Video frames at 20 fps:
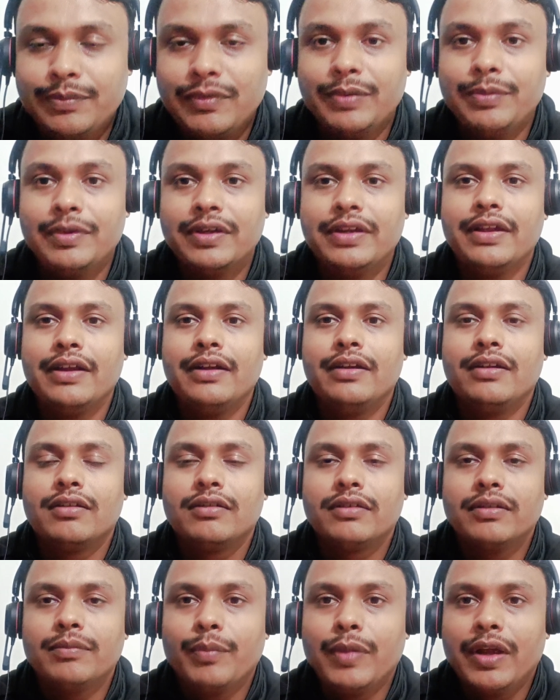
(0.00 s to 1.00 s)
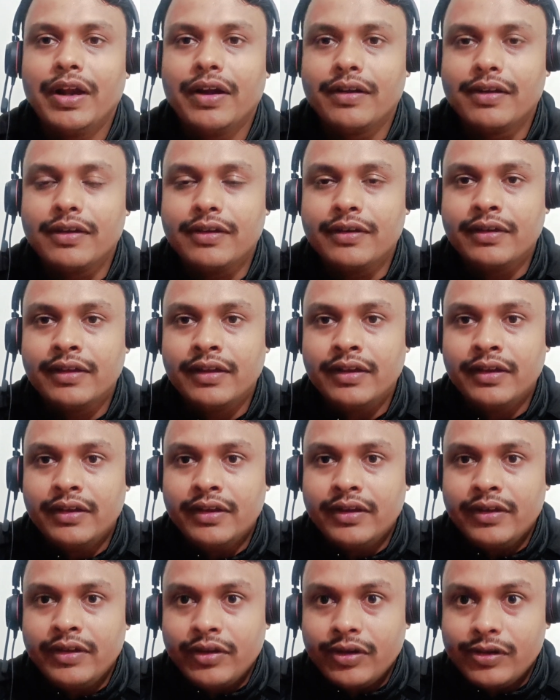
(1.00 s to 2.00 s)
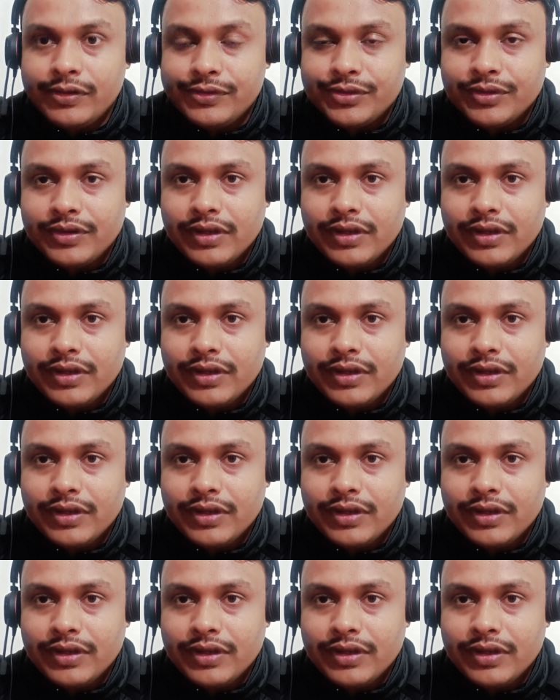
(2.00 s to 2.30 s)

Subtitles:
be get impacted. Also